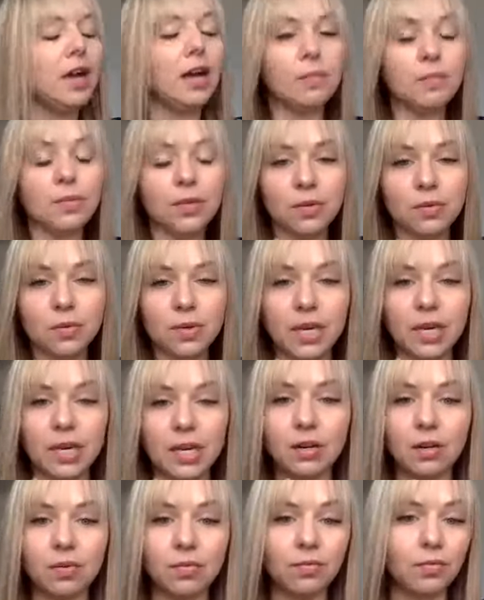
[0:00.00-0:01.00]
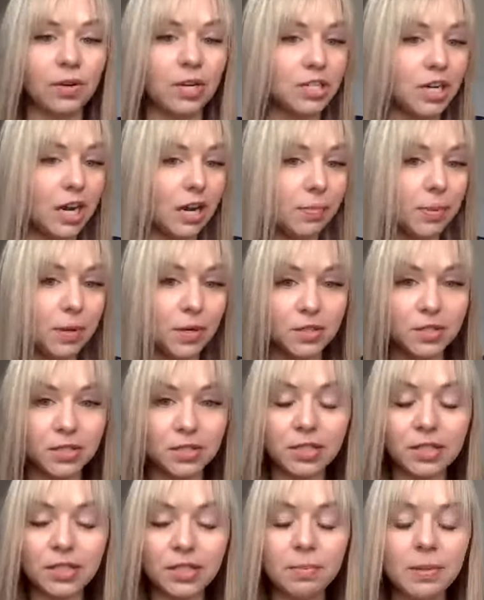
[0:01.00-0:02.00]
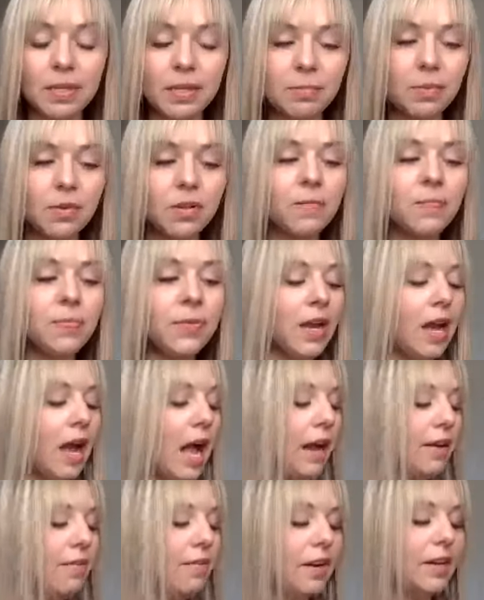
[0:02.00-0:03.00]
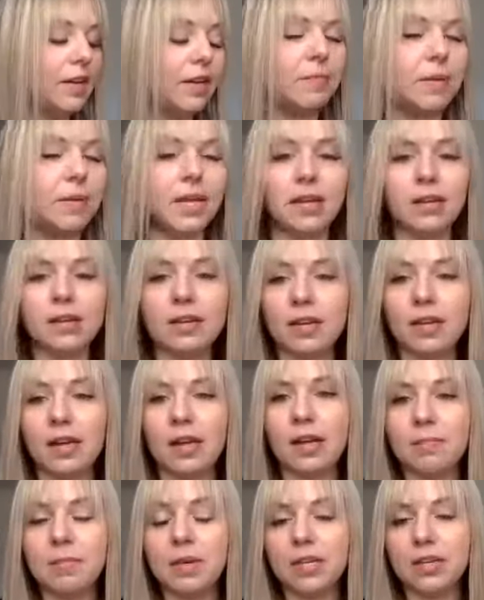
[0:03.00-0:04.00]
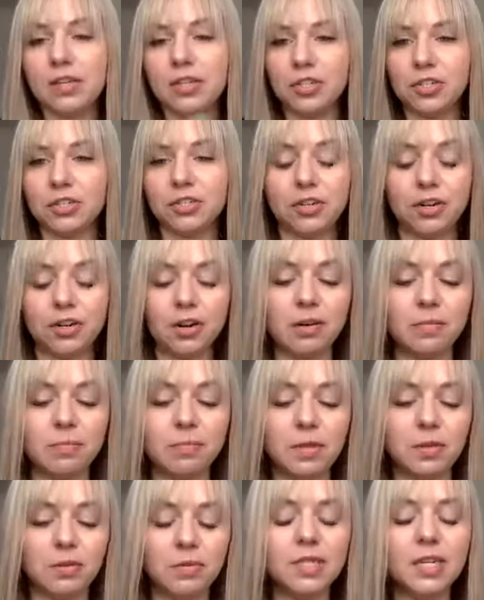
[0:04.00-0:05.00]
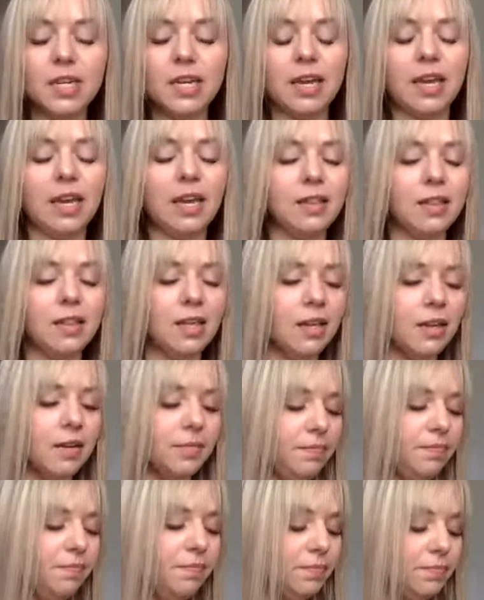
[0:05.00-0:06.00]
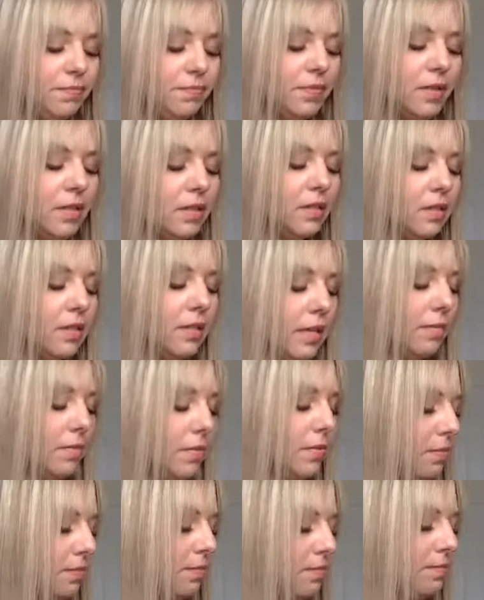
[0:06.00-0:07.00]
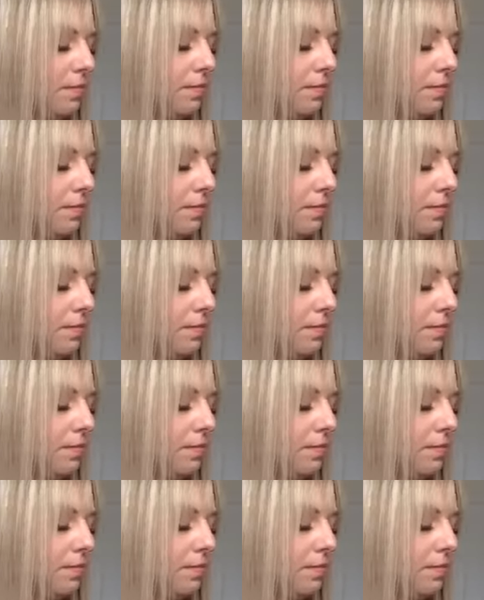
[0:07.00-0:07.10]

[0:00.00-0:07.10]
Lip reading: You can reach out personally to people. I recommend making sure you're on mute, and then Sable,